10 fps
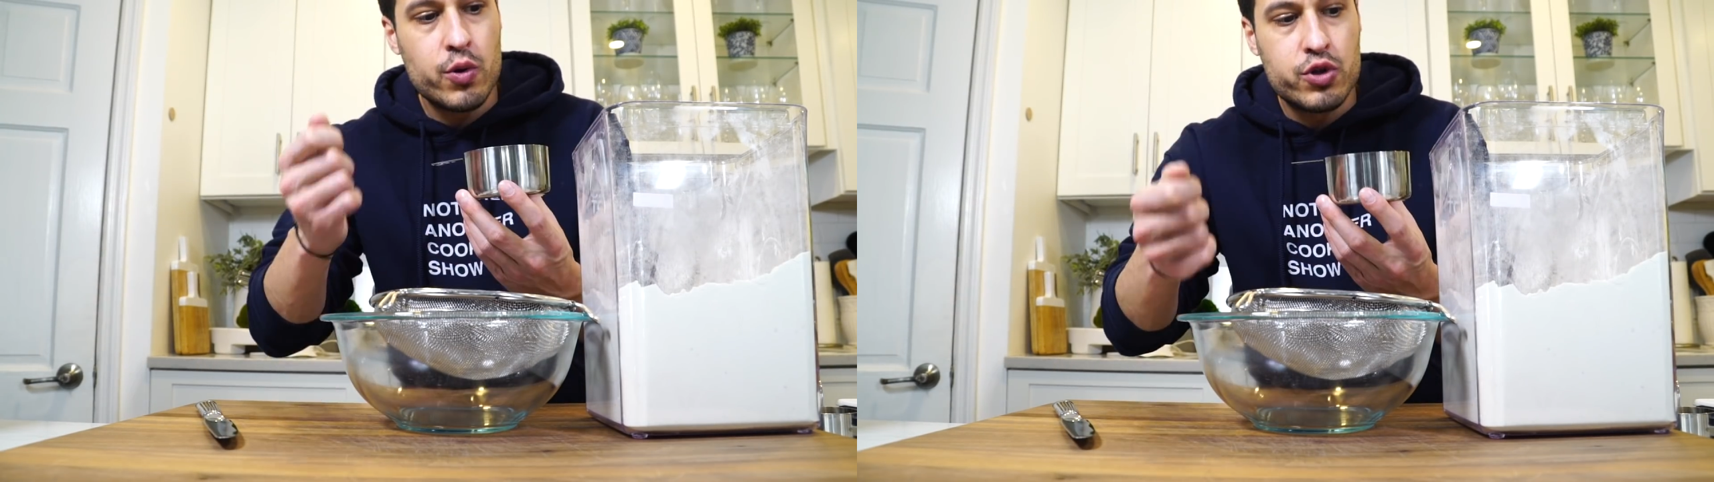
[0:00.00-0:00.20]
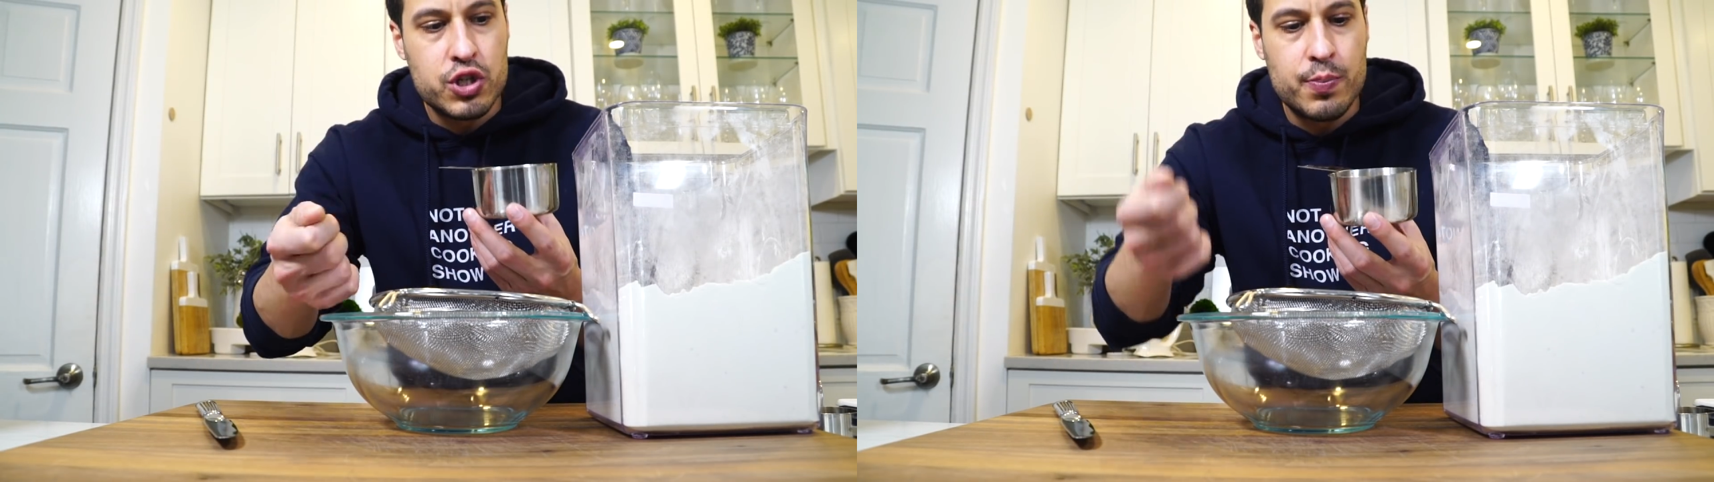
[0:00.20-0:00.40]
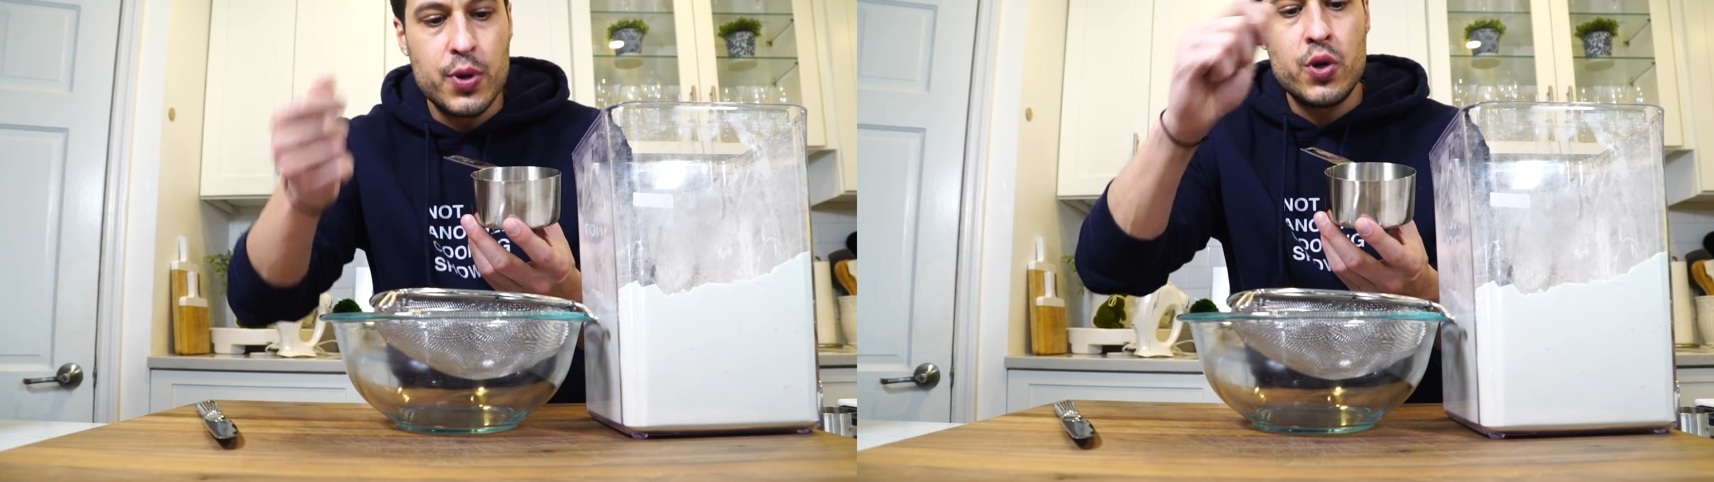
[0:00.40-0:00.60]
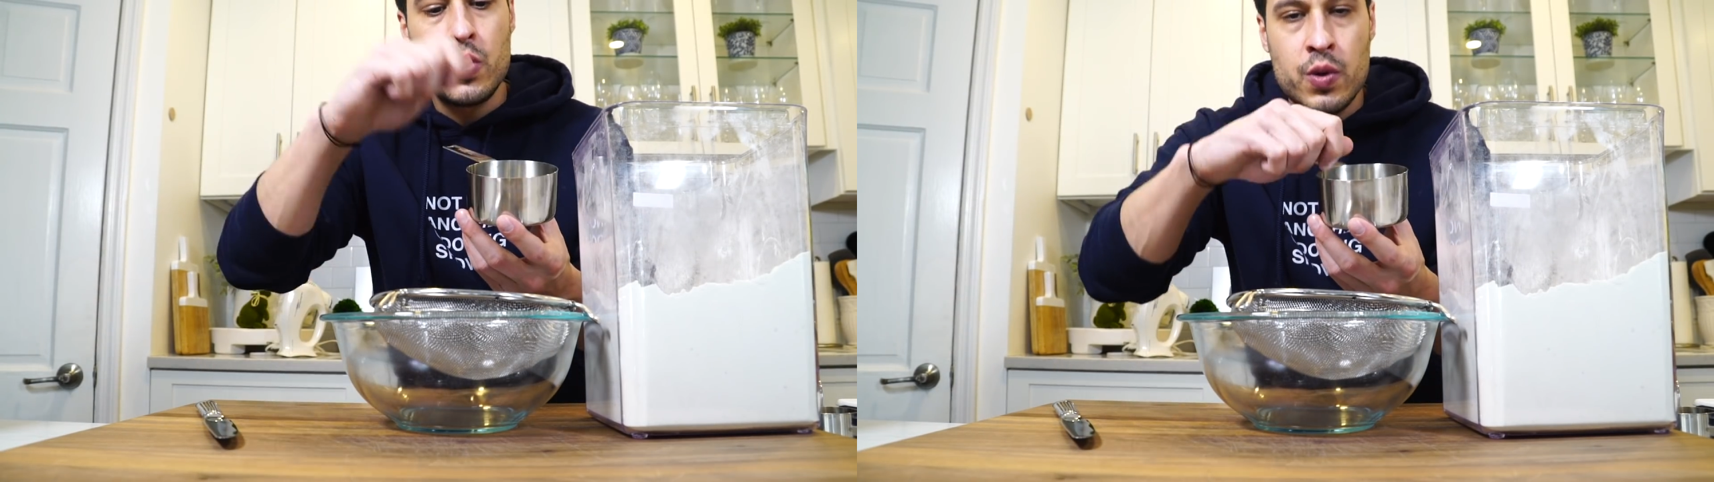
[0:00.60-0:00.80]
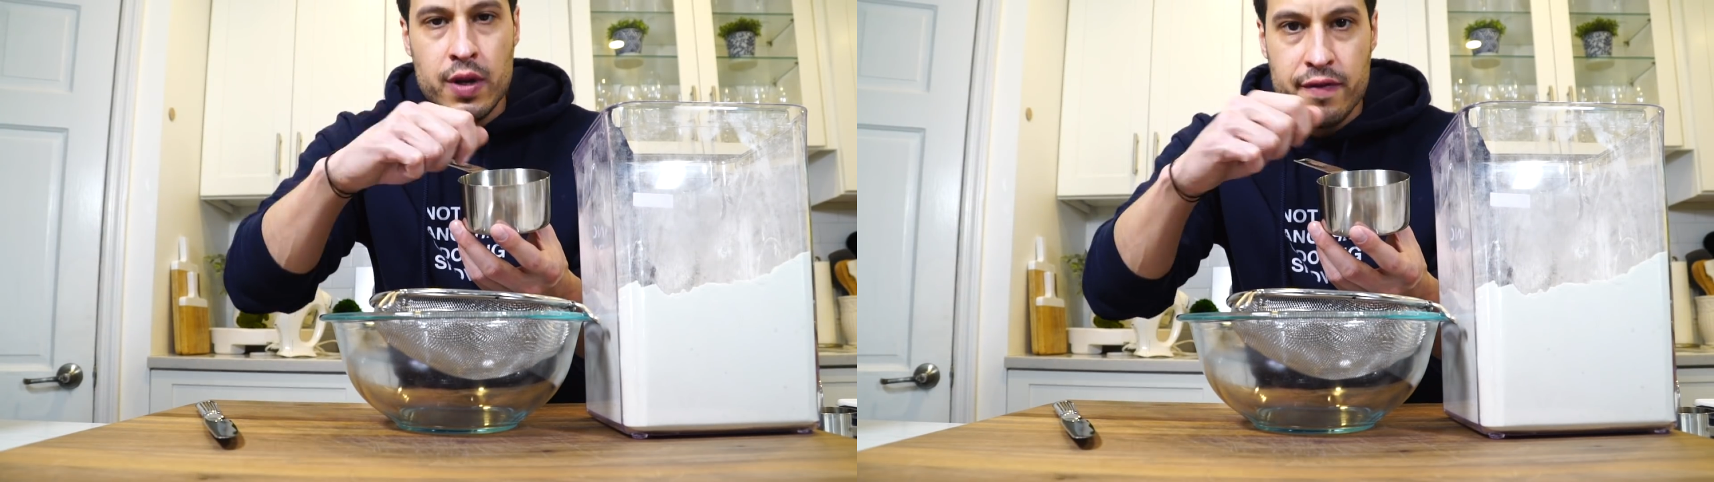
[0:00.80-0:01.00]
You
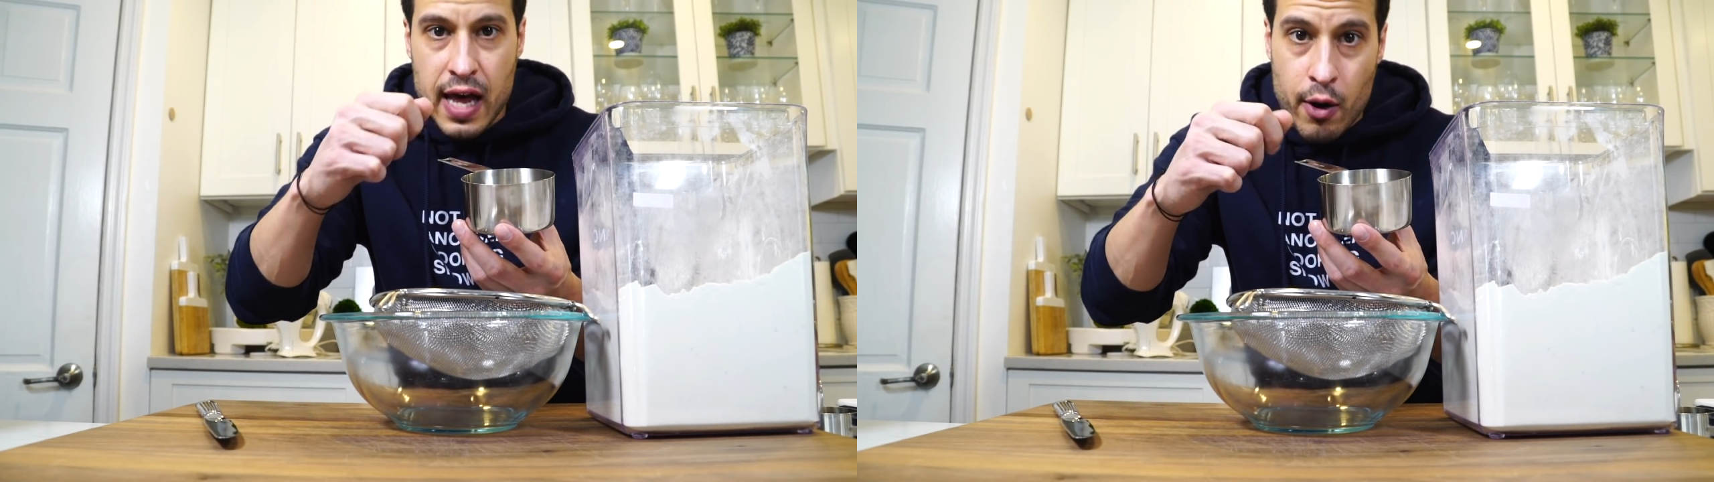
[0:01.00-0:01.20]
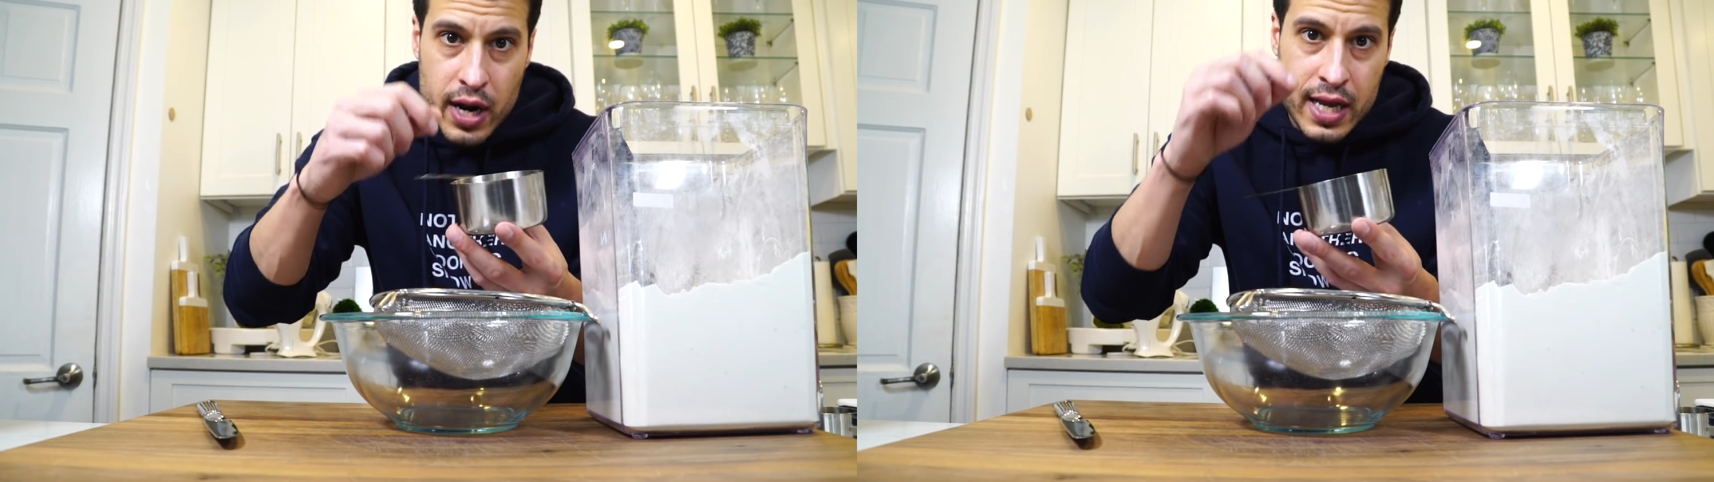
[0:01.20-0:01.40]
spoon the flour